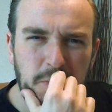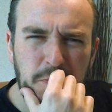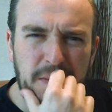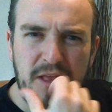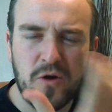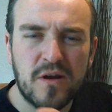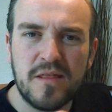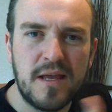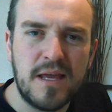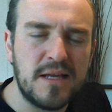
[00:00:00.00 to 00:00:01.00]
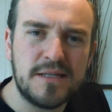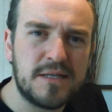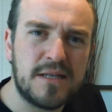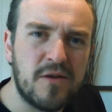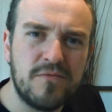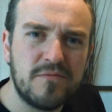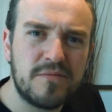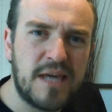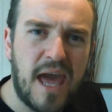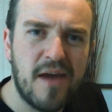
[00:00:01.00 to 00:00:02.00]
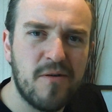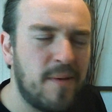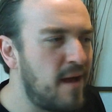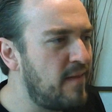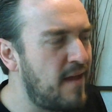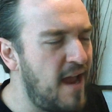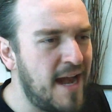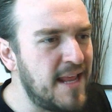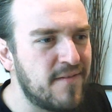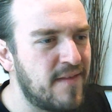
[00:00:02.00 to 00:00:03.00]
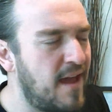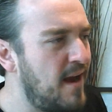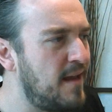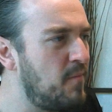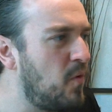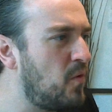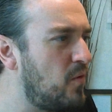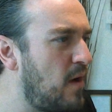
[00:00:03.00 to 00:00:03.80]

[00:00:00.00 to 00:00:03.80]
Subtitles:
But the odd thing is, I don't care about any of that anymore.